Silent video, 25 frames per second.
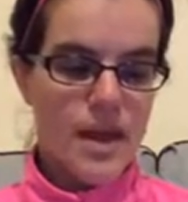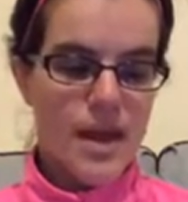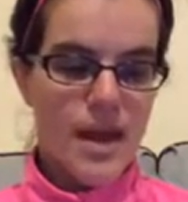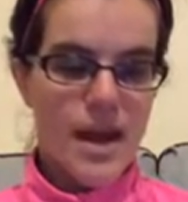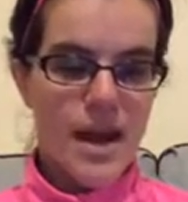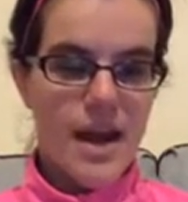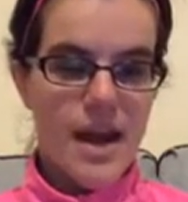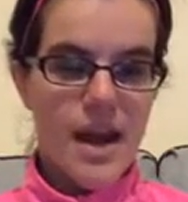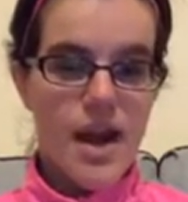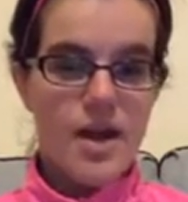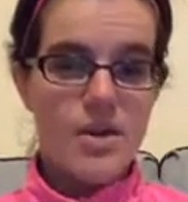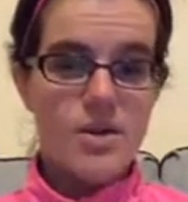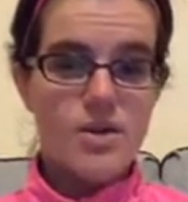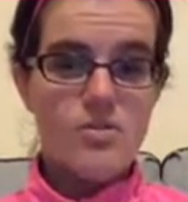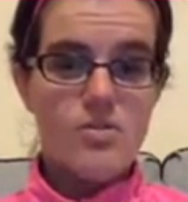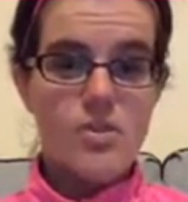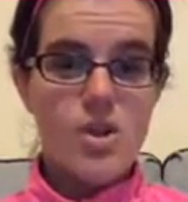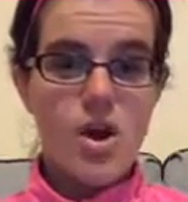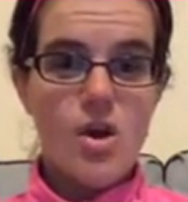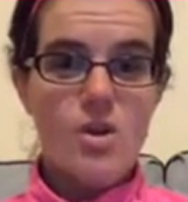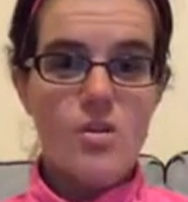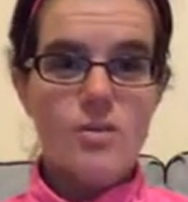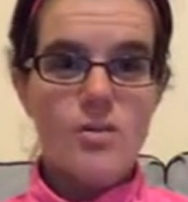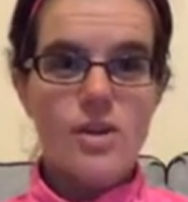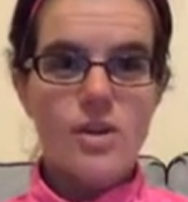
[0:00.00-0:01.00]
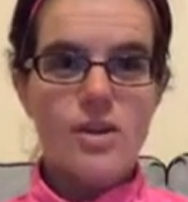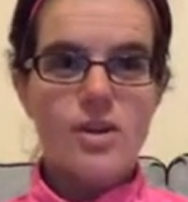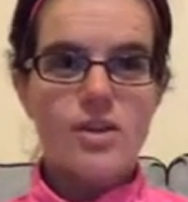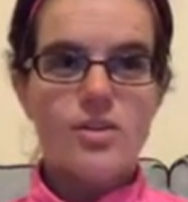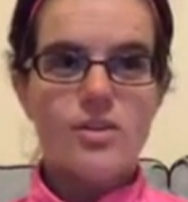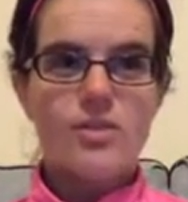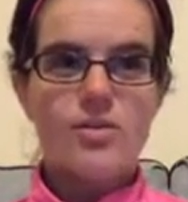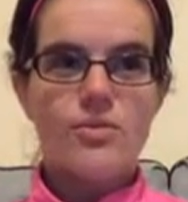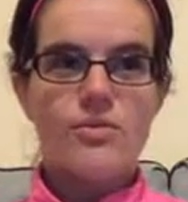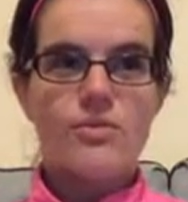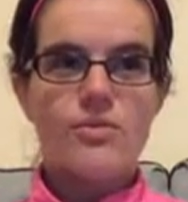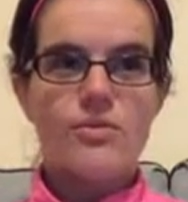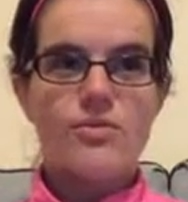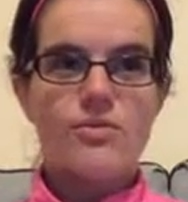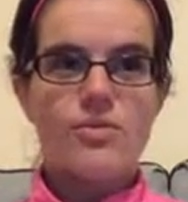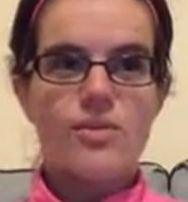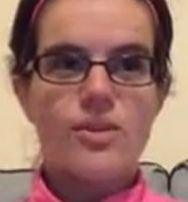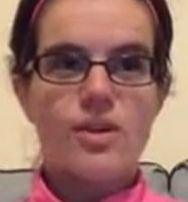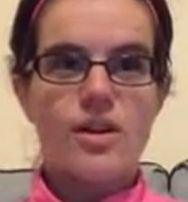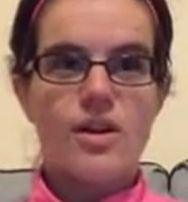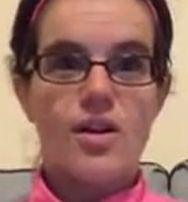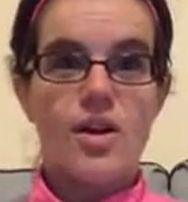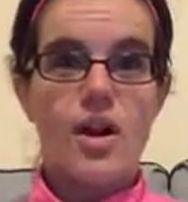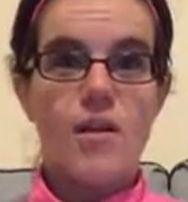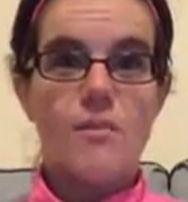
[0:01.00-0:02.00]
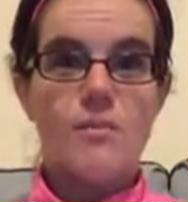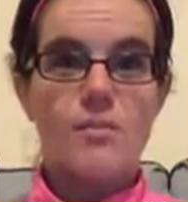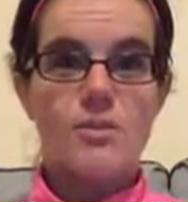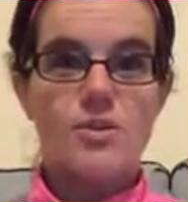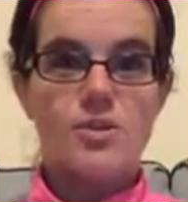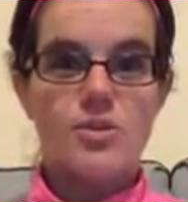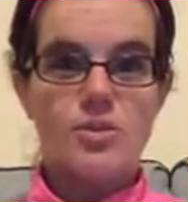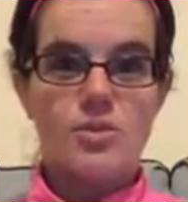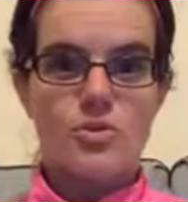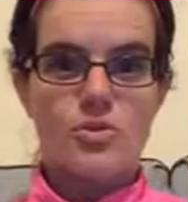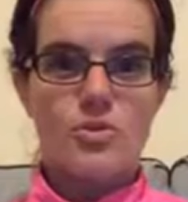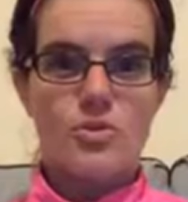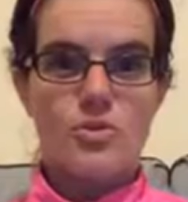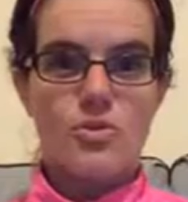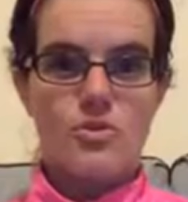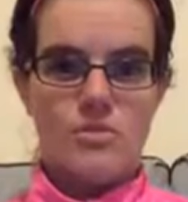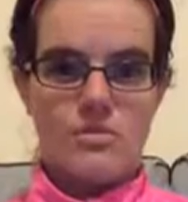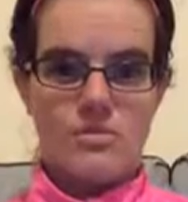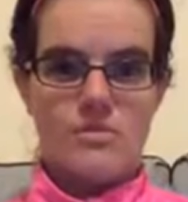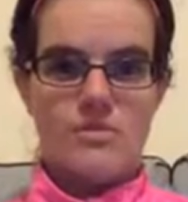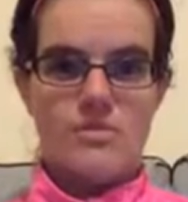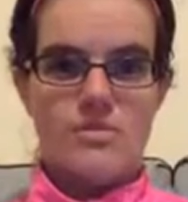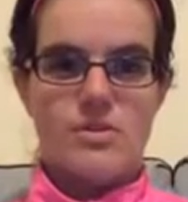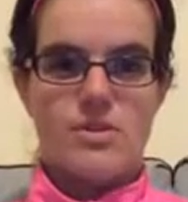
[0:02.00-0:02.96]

and how do you know when you've accomplished your goal?